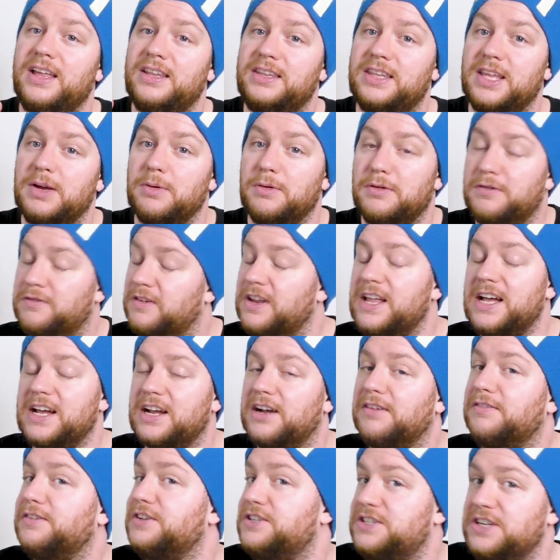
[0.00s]
they were flying
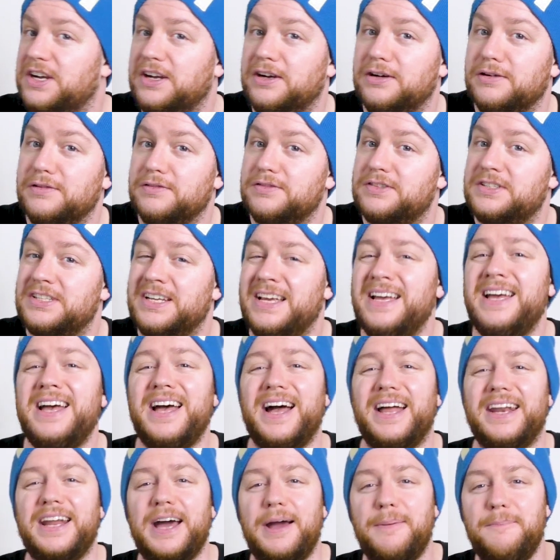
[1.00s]
off the shelves,
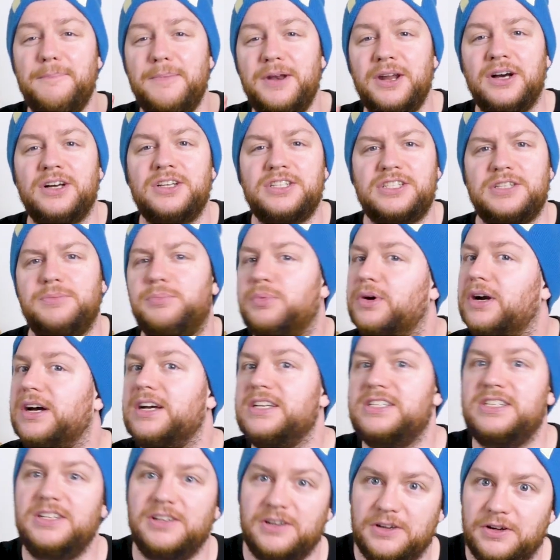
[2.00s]
and I'm not
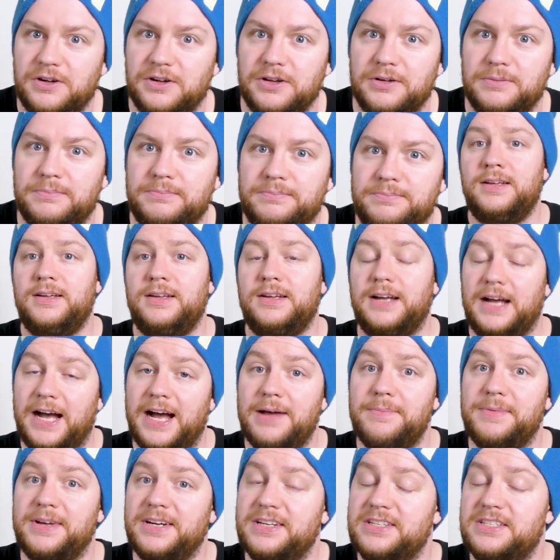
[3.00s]
surprised at all. I
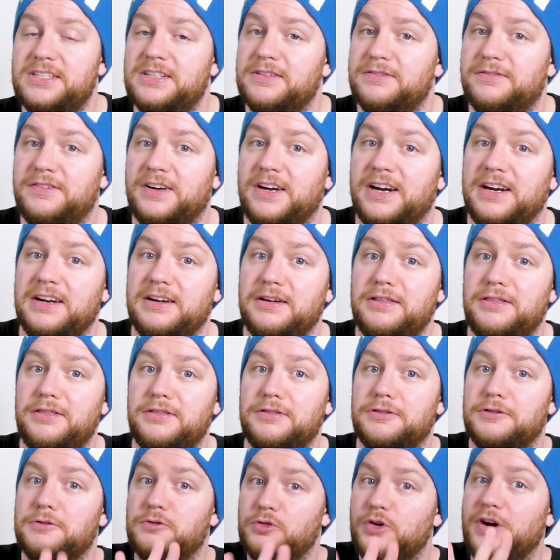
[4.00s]
managed to find
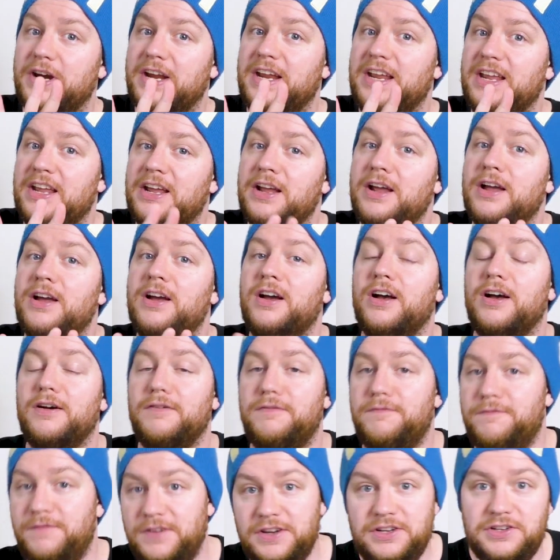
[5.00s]
3
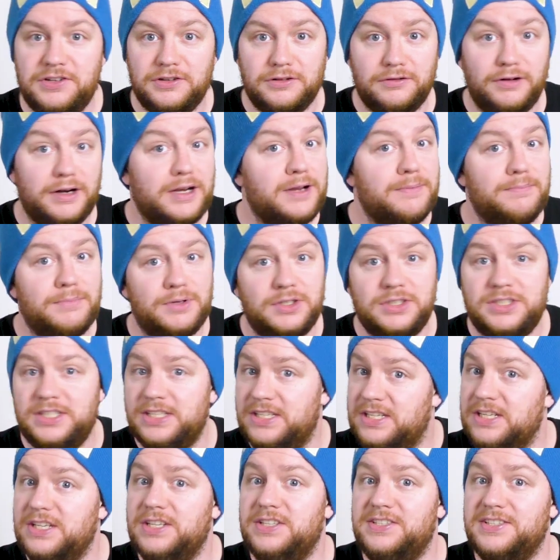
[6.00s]
official Rick and Morty
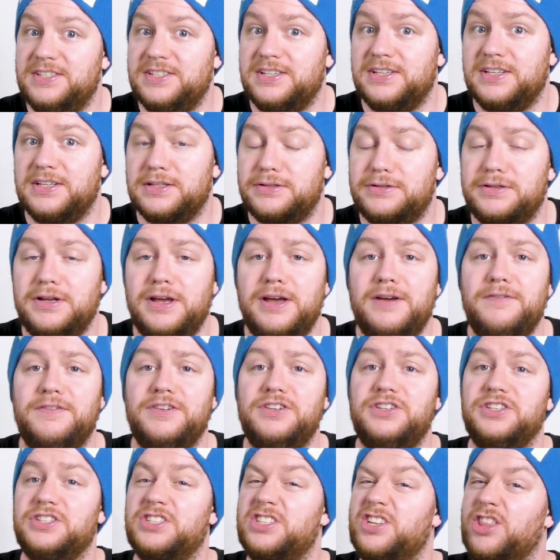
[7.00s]
t-shirts for
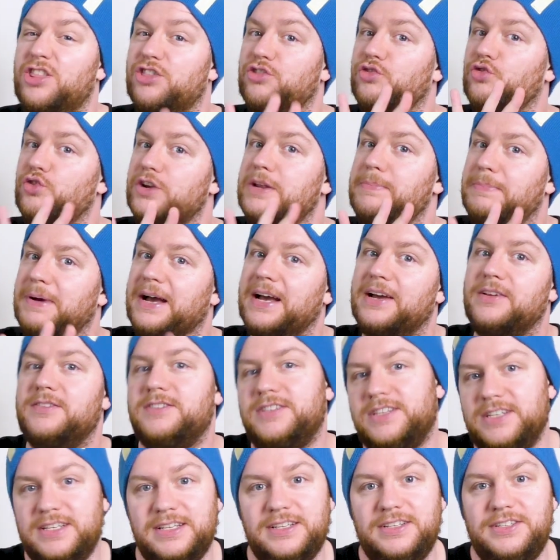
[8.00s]
just
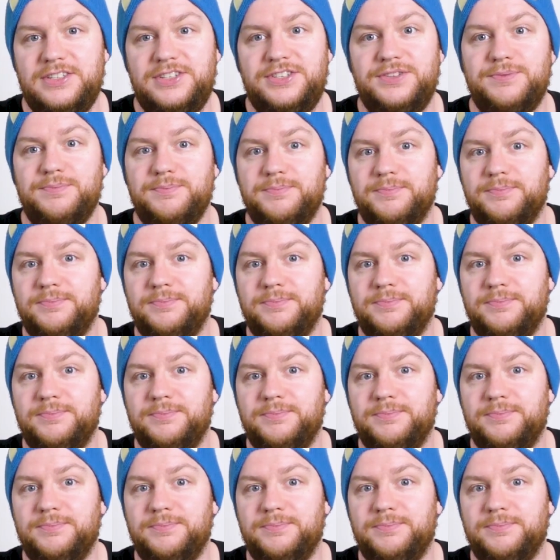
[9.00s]
£3 each.